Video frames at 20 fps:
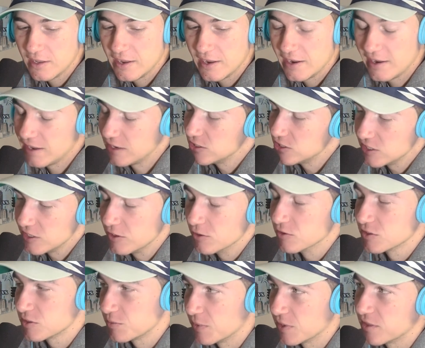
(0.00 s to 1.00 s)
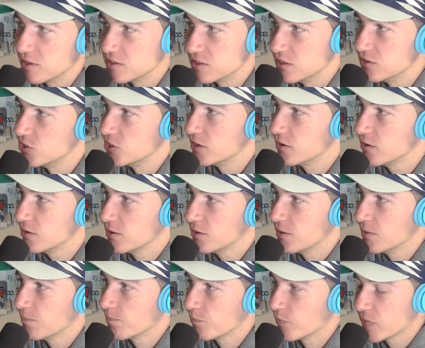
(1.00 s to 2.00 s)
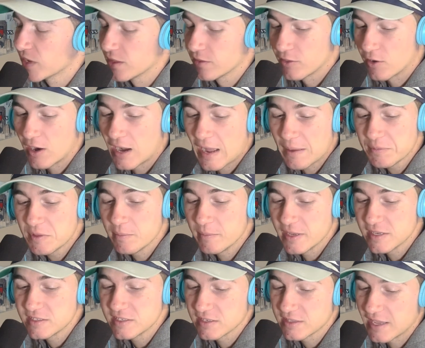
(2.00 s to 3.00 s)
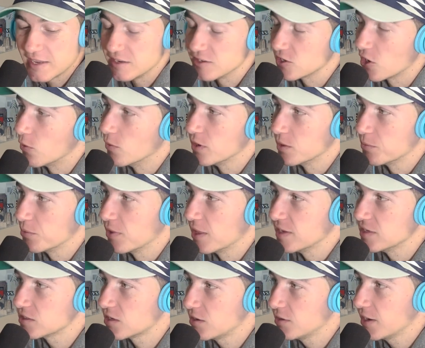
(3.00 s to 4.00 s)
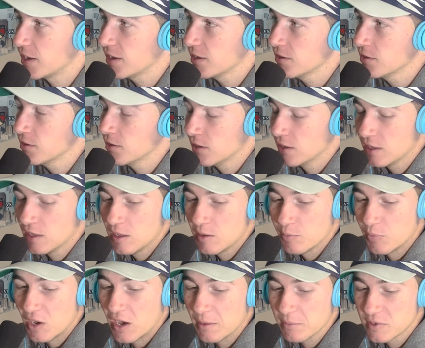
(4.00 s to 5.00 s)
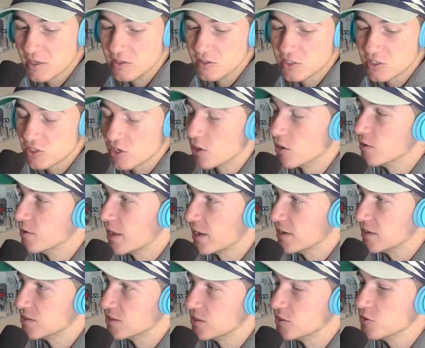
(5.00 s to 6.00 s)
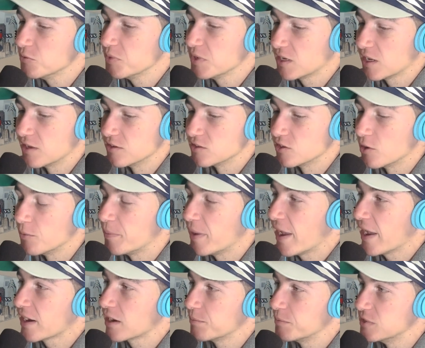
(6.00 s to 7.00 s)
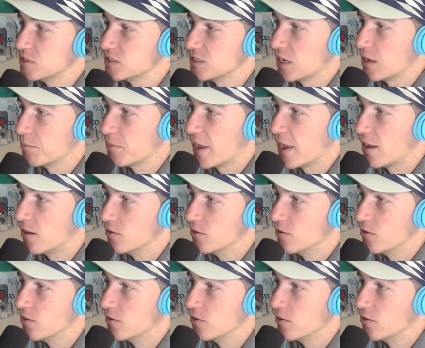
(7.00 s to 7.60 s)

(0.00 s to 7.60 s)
And Geno Smith is injured. They're optimistic that he's going to play Sunday, but I'm concerned that he's injured because their backup is Sam Howell.